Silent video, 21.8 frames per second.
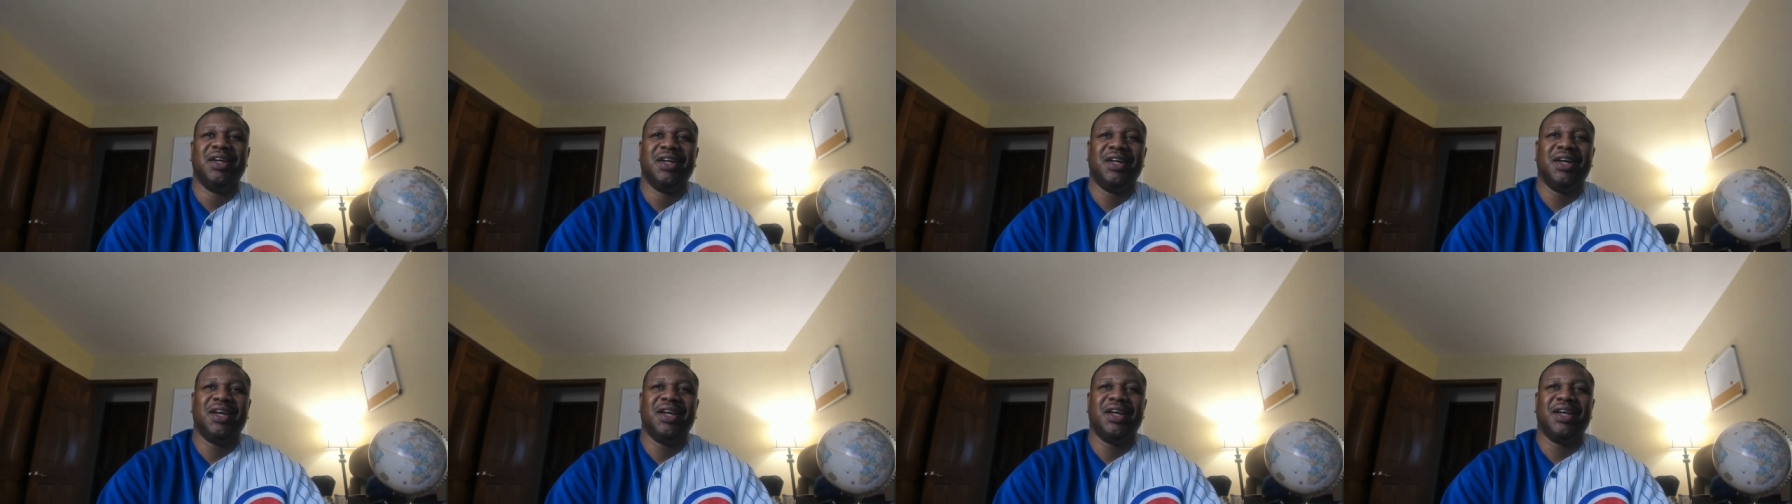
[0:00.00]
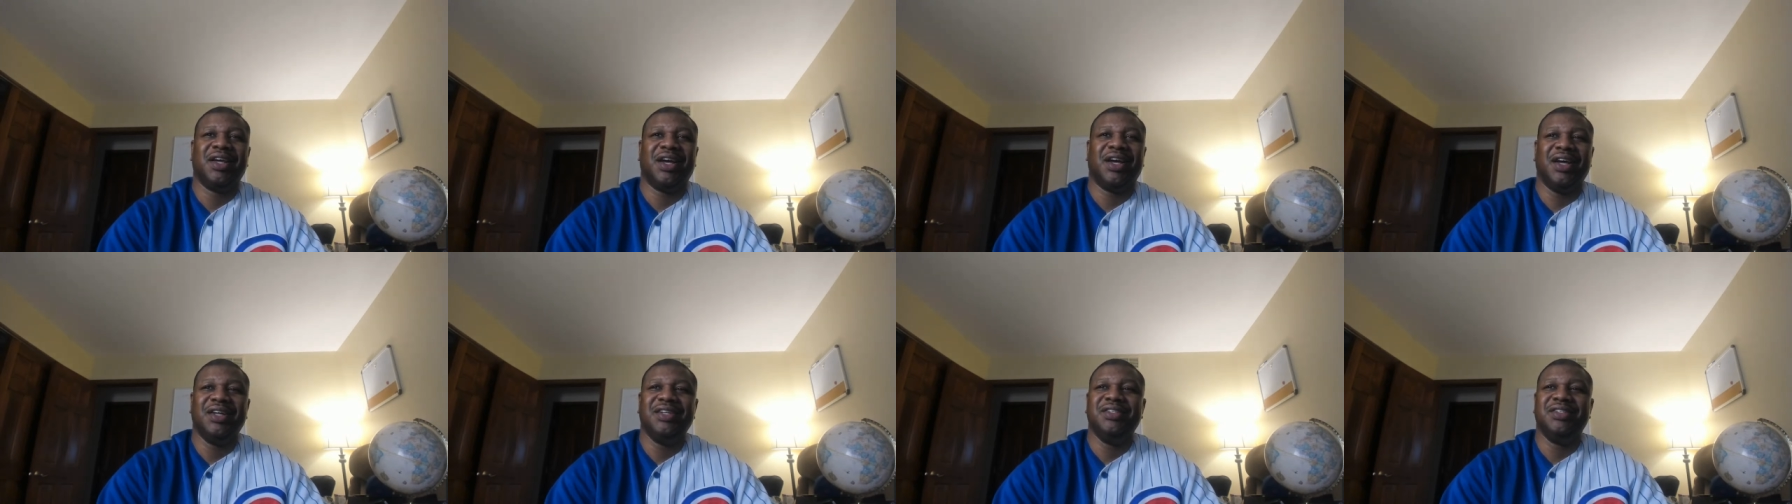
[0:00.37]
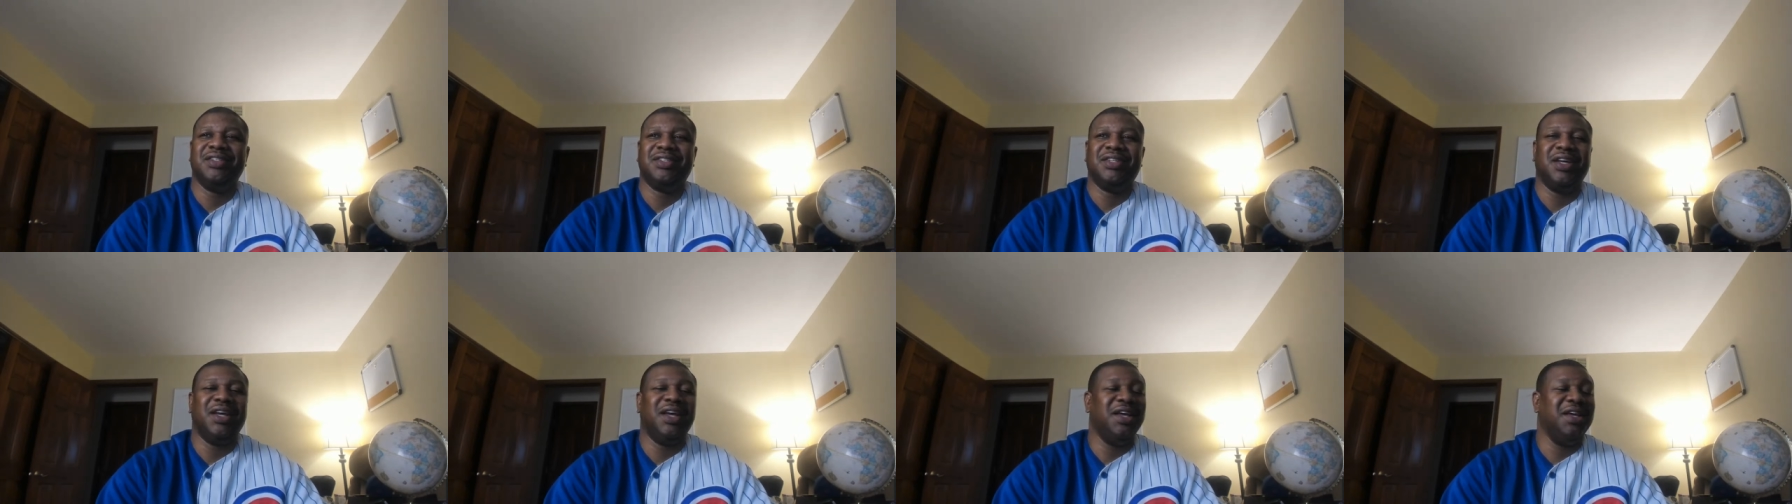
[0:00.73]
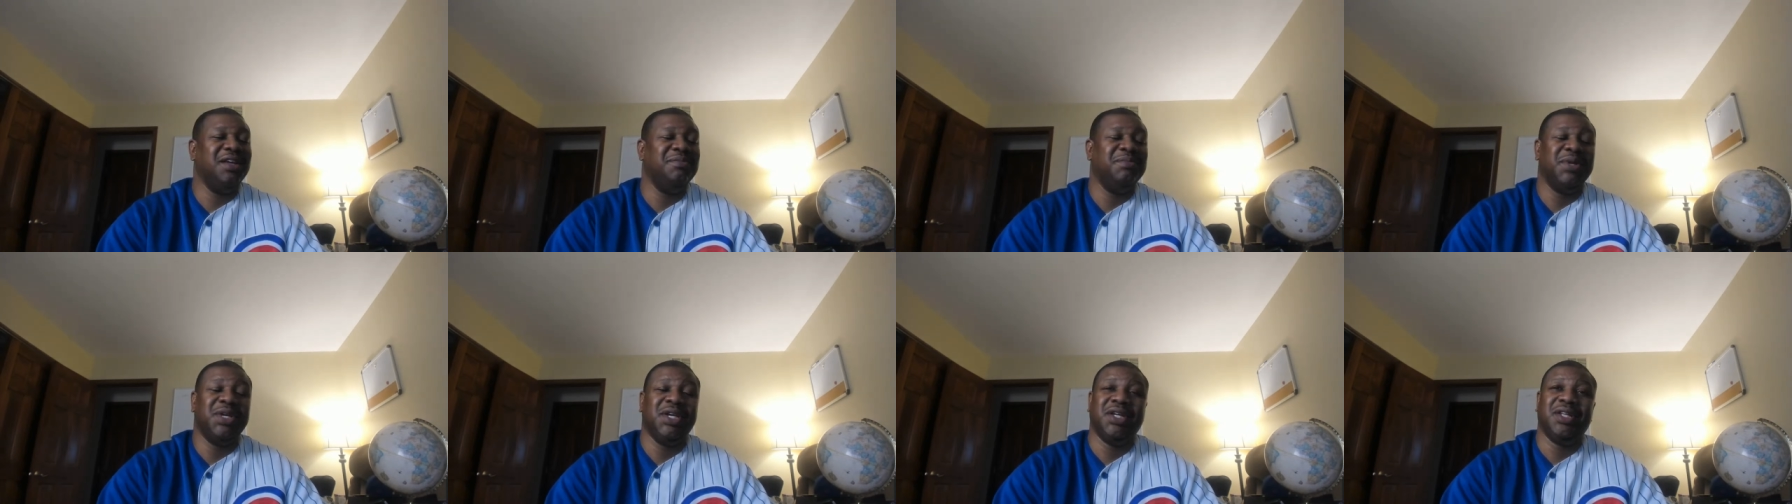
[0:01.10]
like I used to
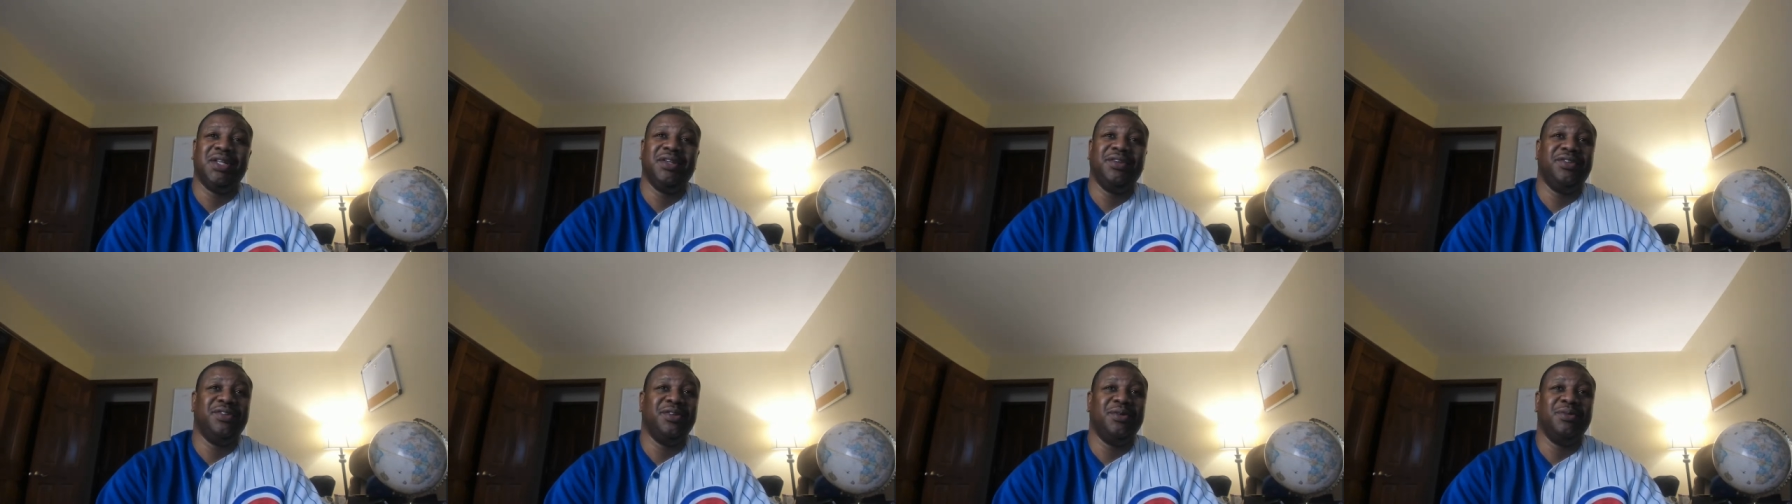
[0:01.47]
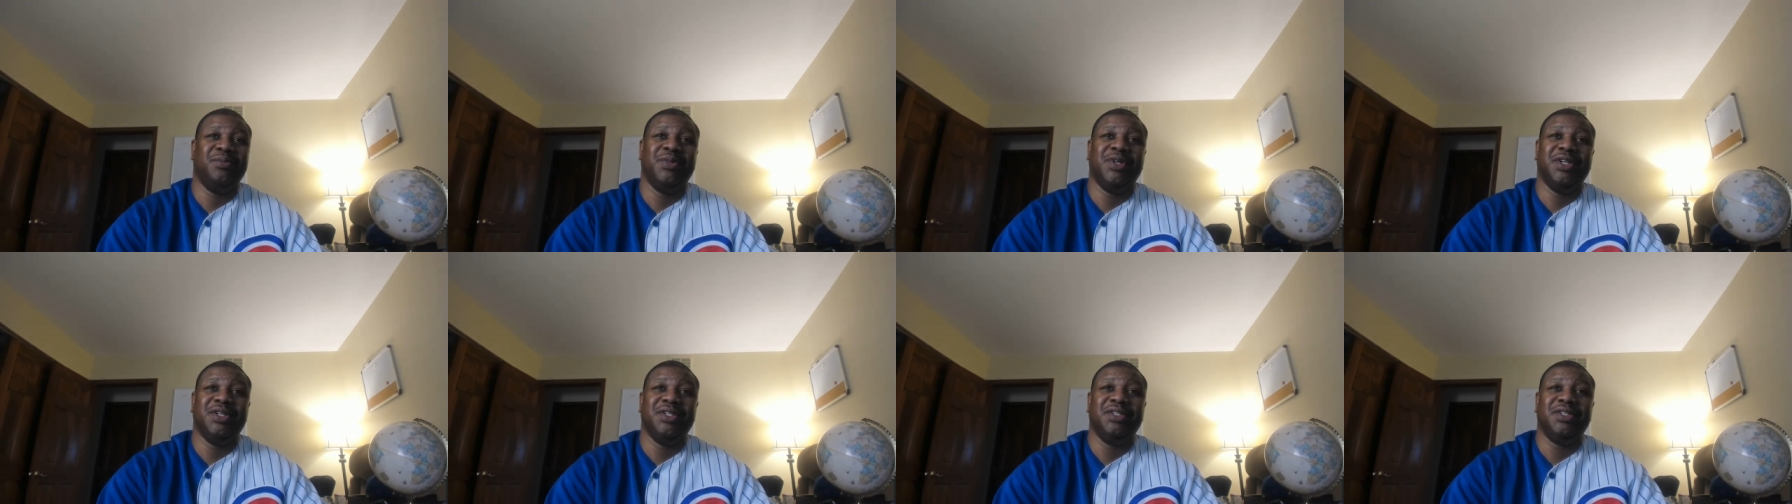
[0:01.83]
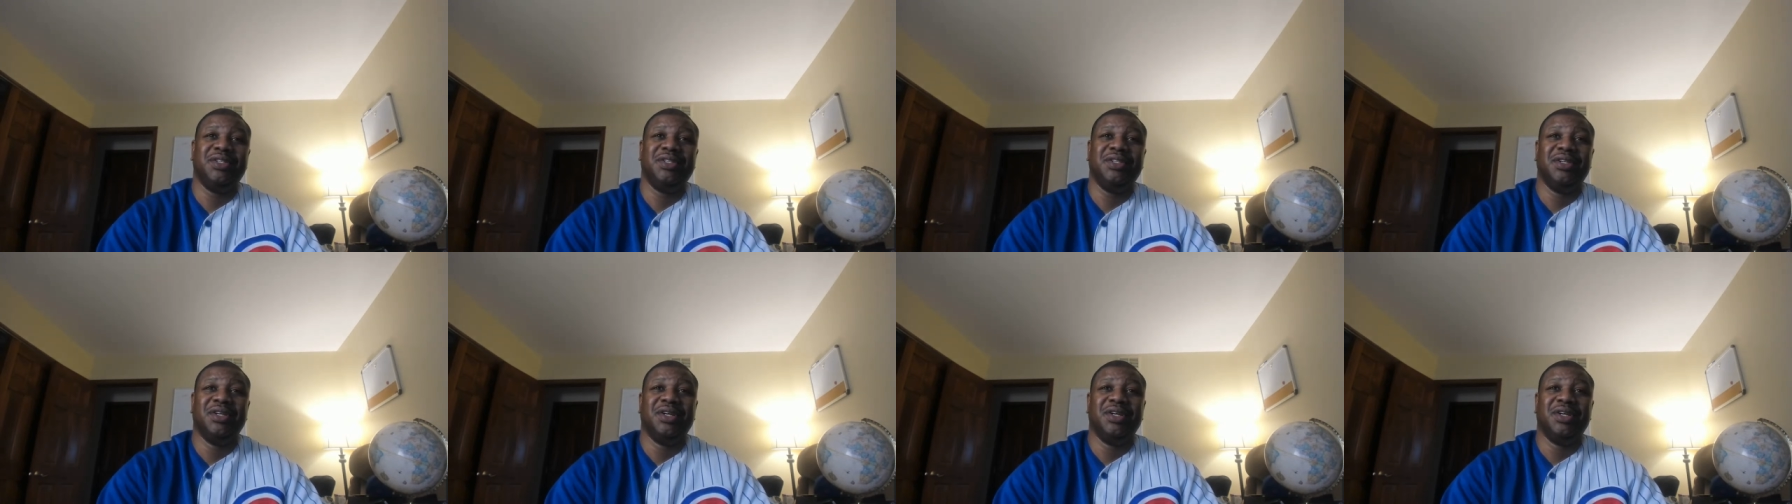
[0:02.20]
hate Bayley so much,